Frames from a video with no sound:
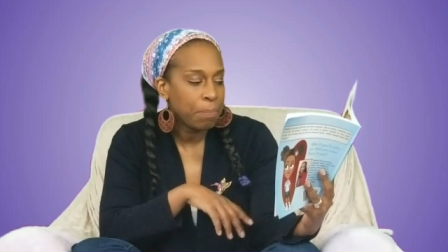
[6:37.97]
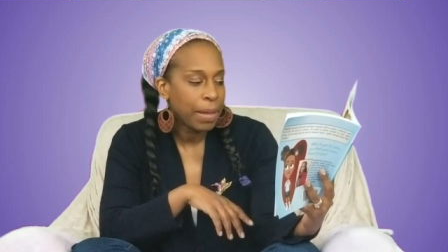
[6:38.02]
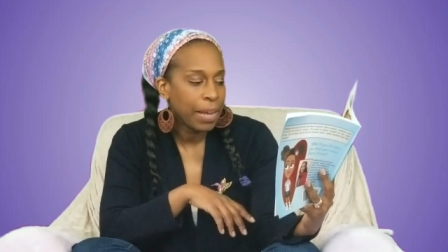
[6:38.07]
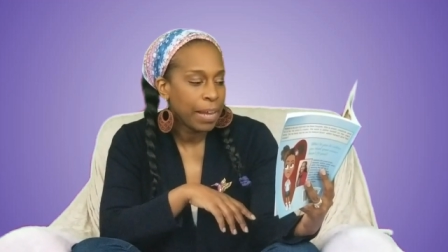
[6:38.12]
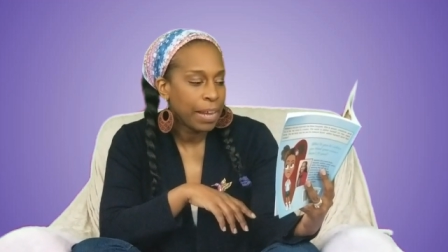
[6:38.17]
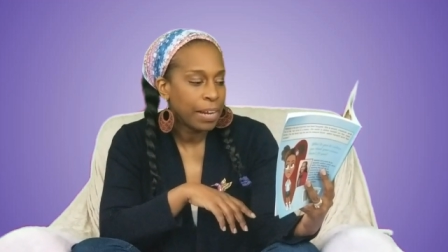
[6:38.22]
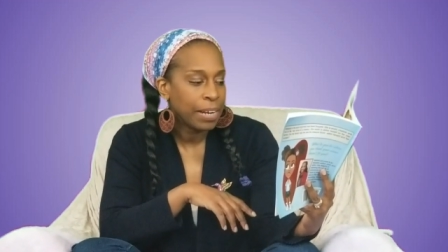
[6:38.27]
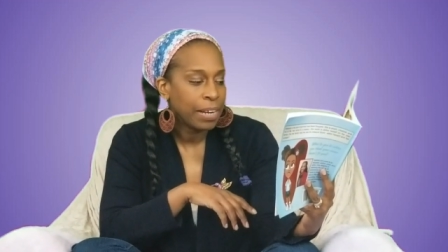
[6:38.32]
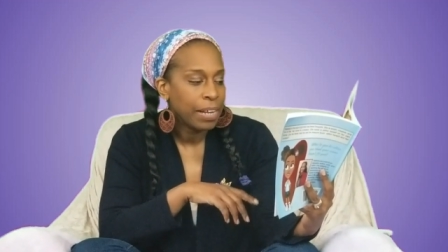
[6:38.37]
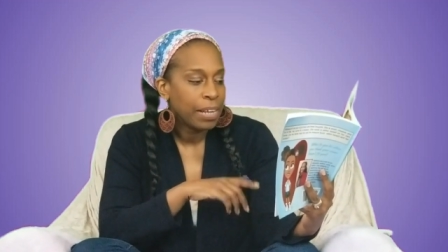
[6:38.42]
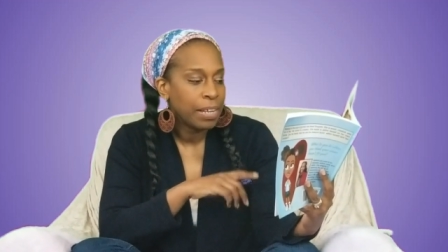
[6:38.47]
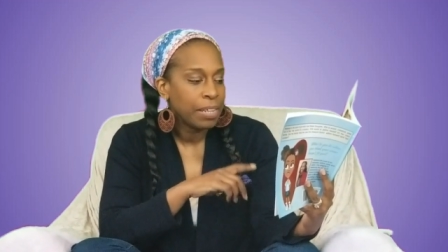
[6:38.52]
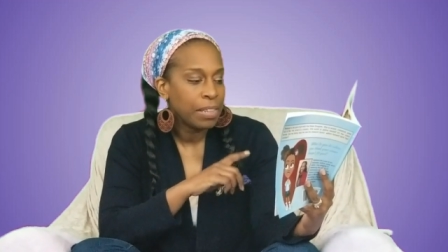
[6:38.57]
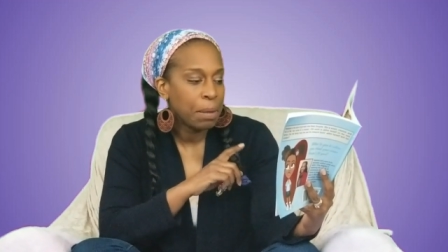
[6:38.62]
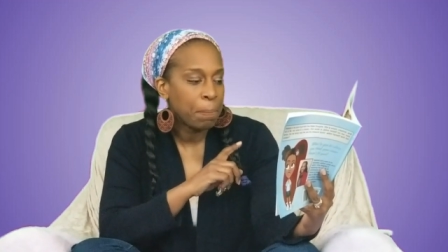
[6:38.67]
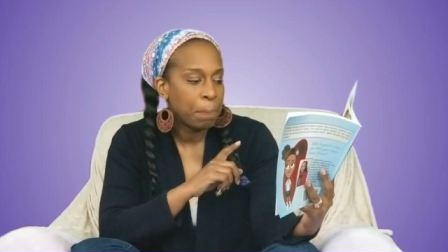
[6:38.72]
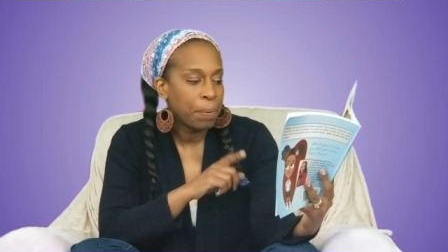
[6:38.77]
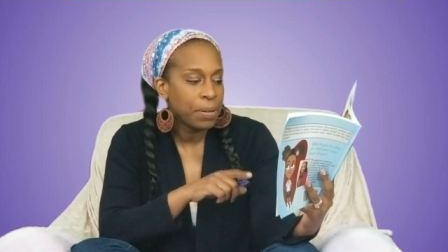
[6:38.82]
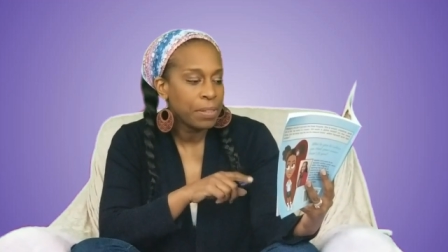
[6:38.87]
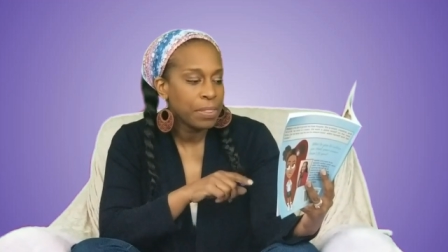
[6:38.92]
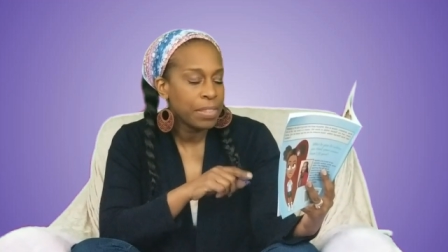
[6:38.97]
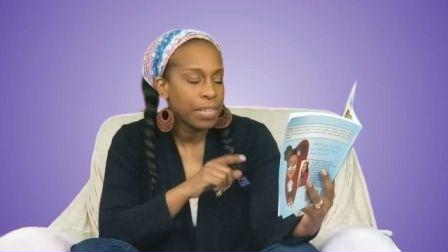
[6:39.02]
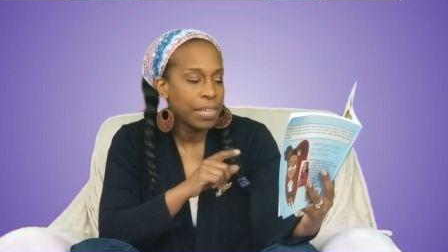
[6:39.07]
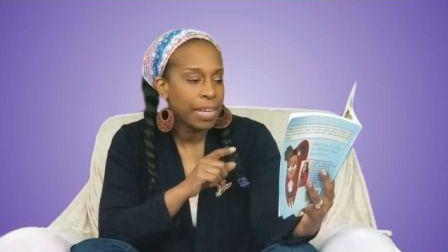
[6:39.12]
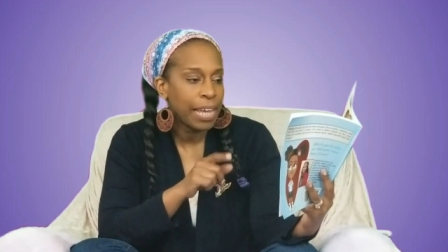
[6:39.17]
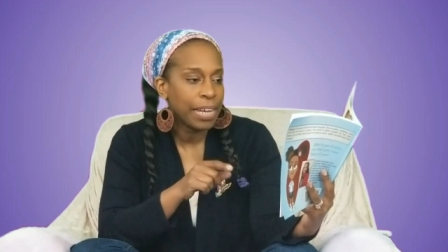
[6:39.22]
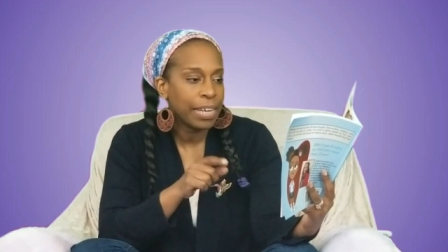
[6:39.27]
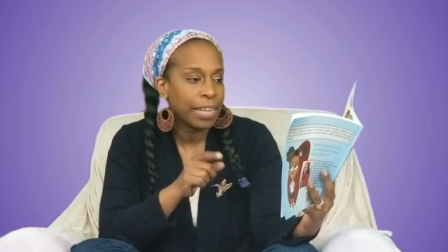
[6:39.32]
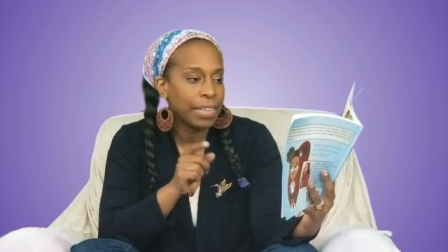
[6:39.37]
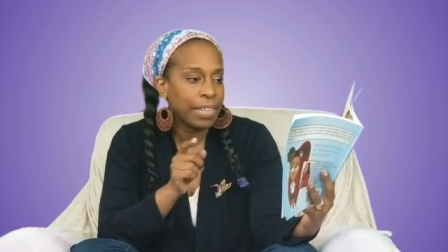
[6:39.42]
pan, they put the
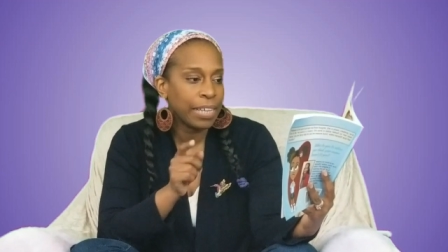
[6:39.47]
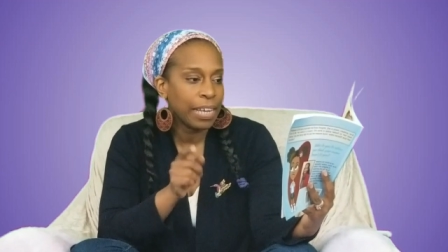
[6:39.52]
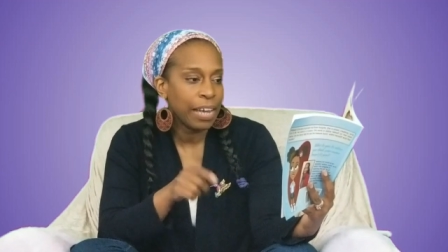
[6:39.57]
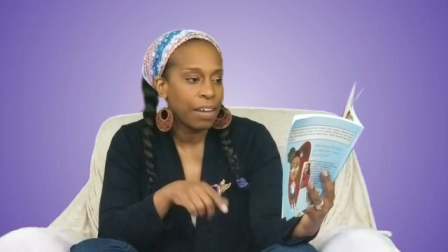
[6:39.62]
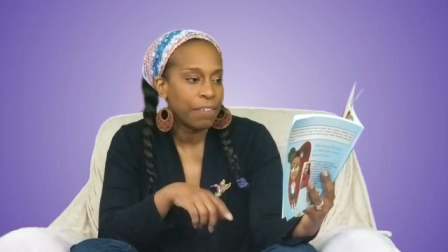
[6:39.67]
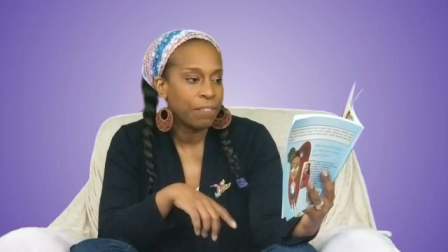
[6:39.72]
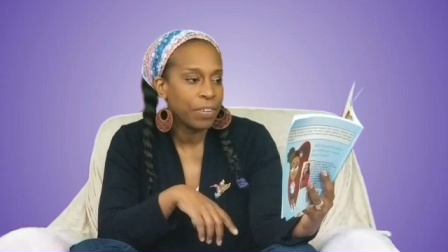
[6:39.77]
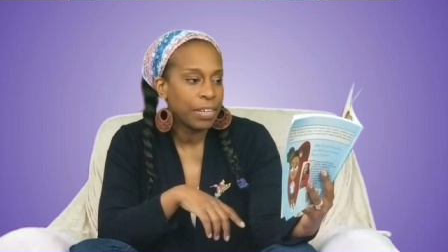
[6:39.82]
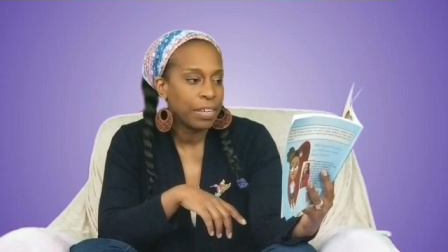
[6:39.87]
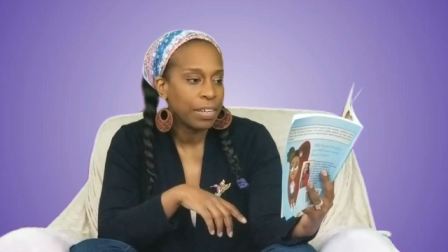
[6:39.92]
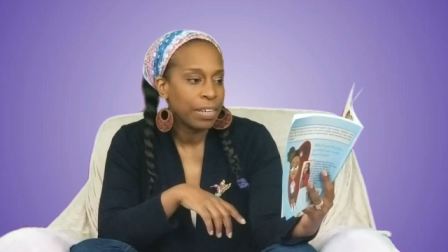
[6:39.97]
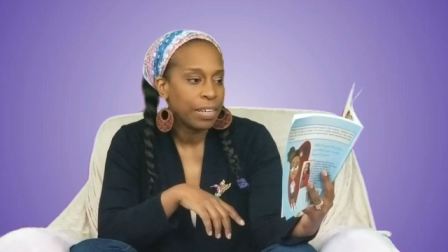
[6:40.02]
cake in the oven.